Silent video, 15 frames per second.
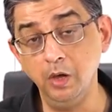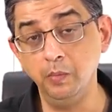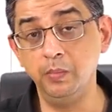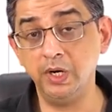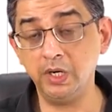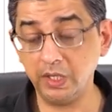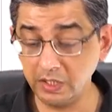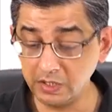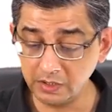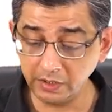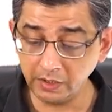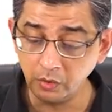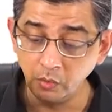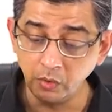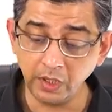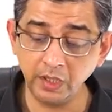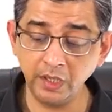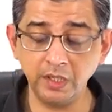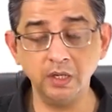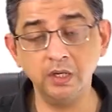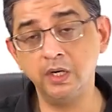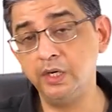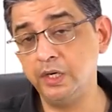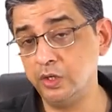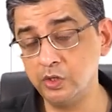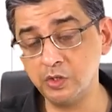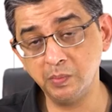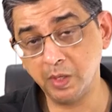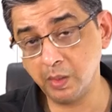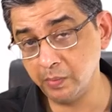But is it looking like a
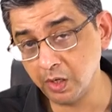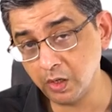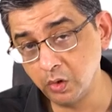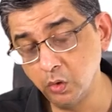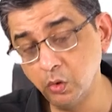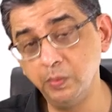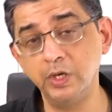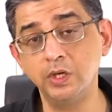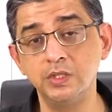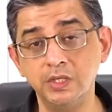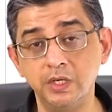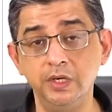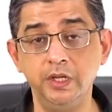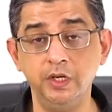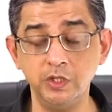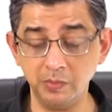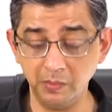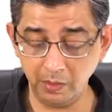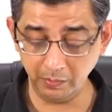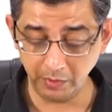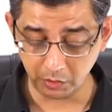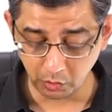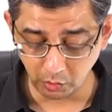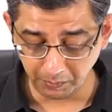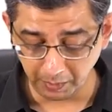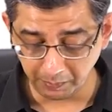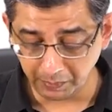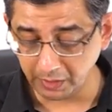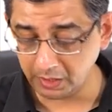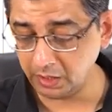continuous murmur? No, because continuous murmur should
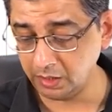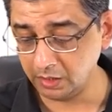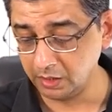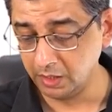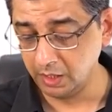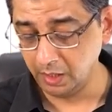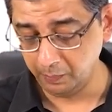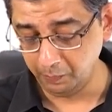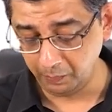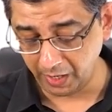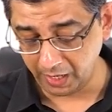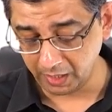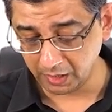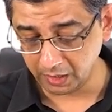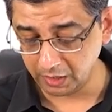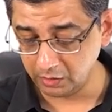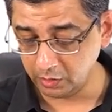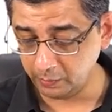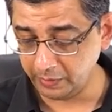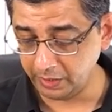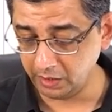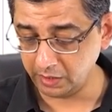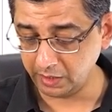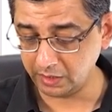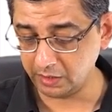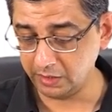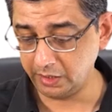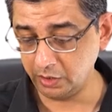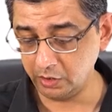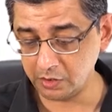be peaking bang in the middle. Like
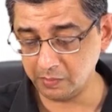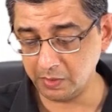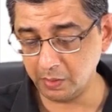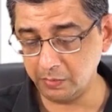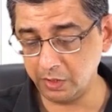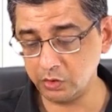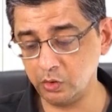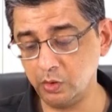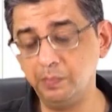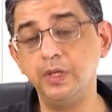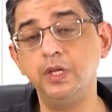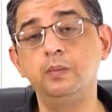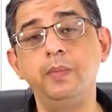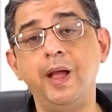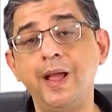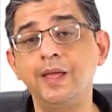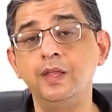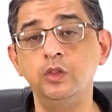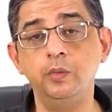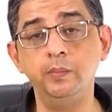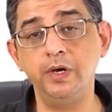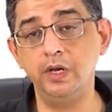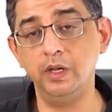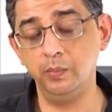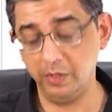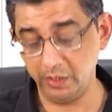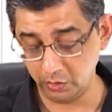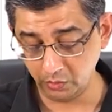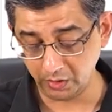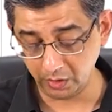continuous murmur should peak bang in the middle,
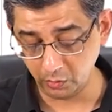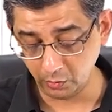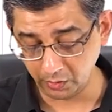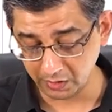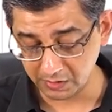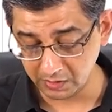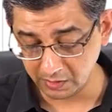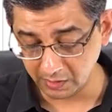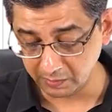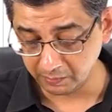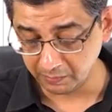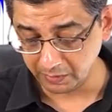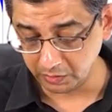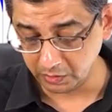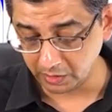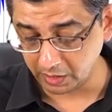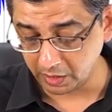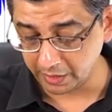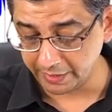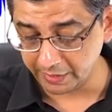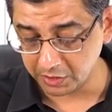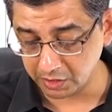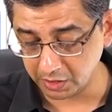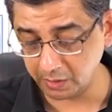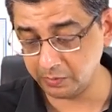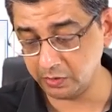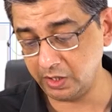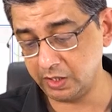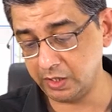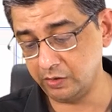but you can notice the current shape
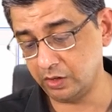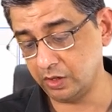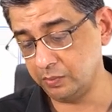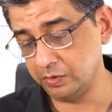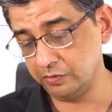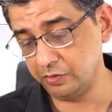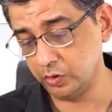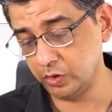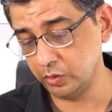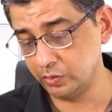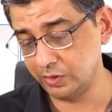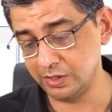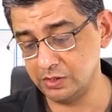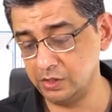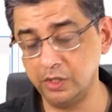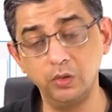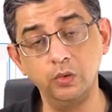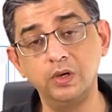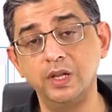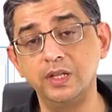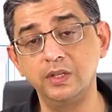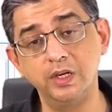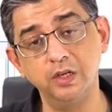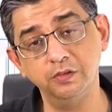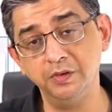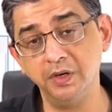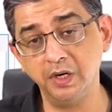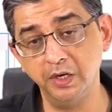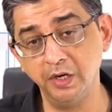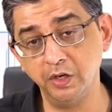that are drawn before you does not look like that of
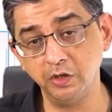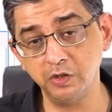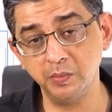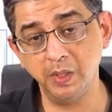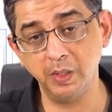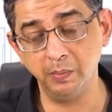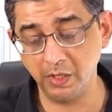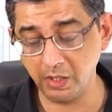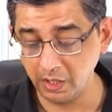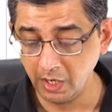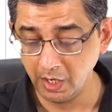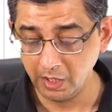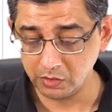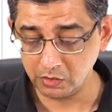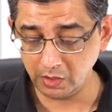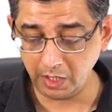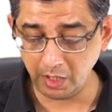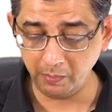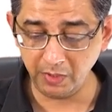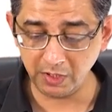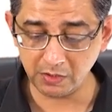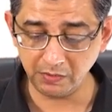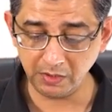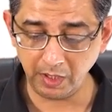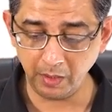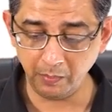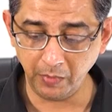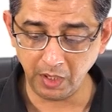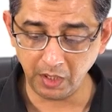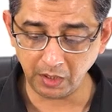a continuous murmur. So MS with
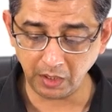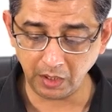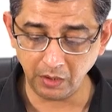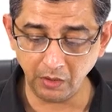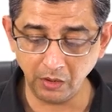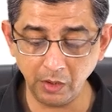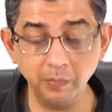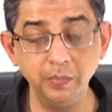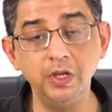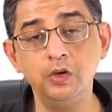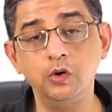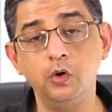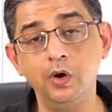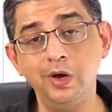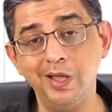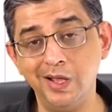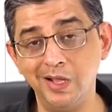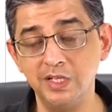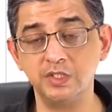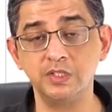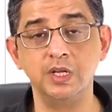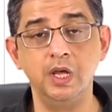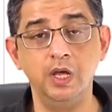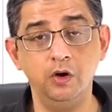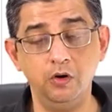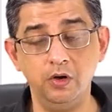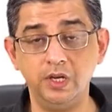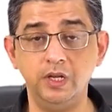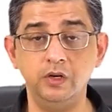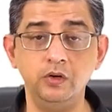MR cannot be called as,
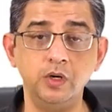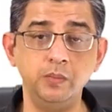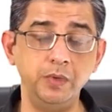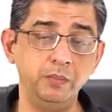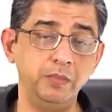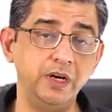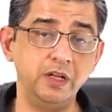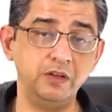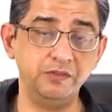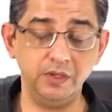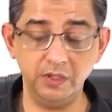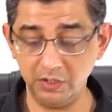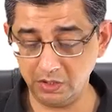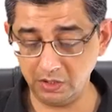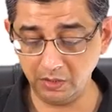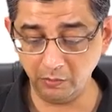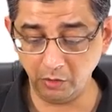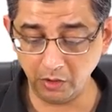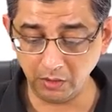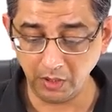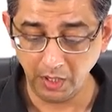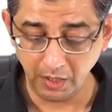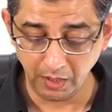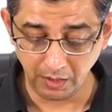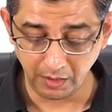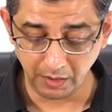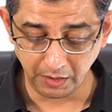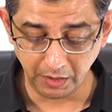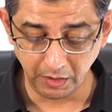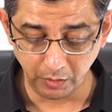or cannot be by definition or
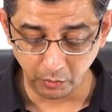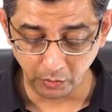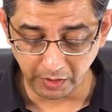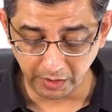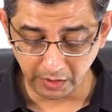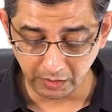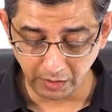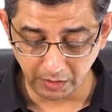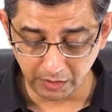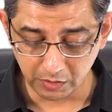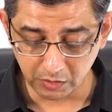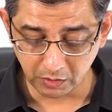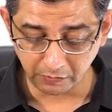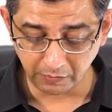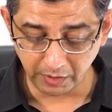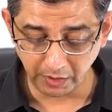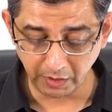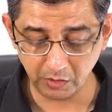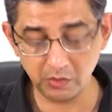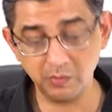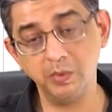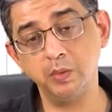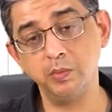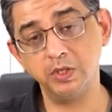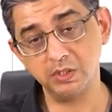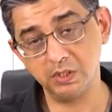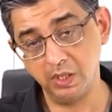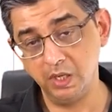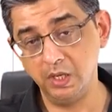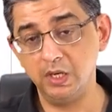included in the list of continuous
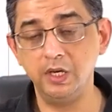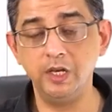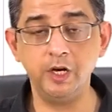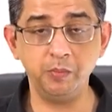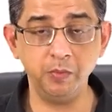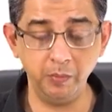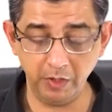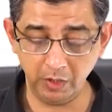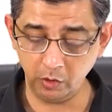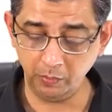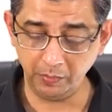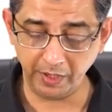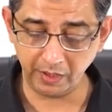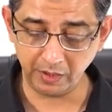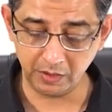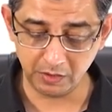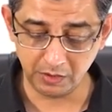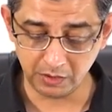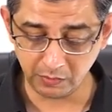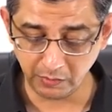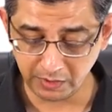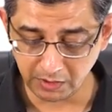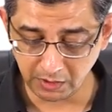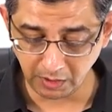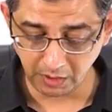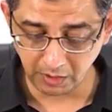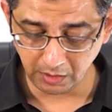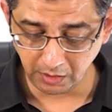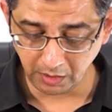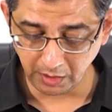murmurs. Let me make you practice this once
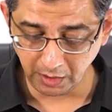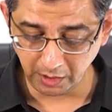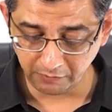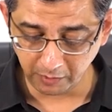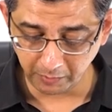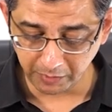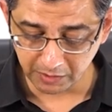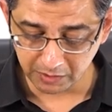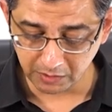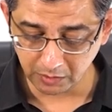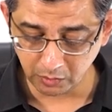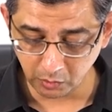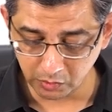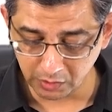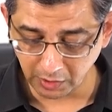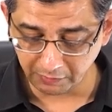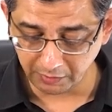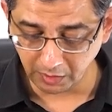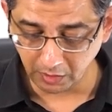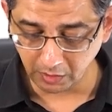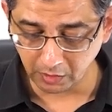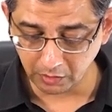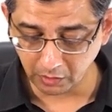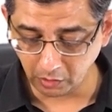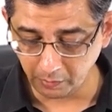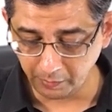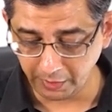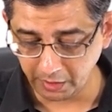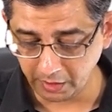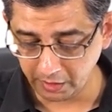again. I have a person who's having a
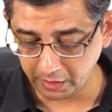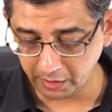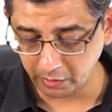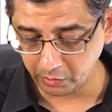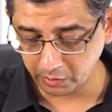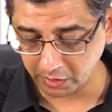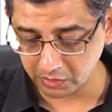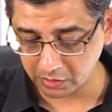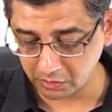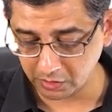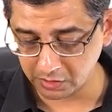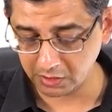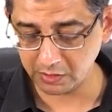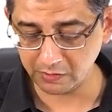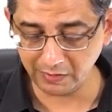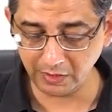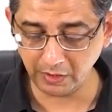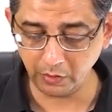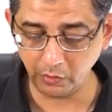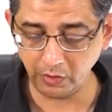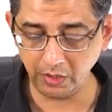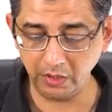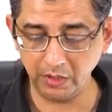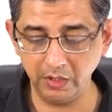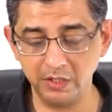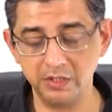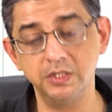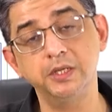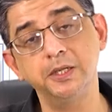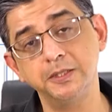concomitant aortic stenosis with aortic
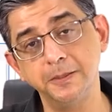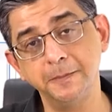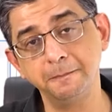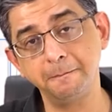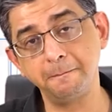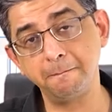regurgitation.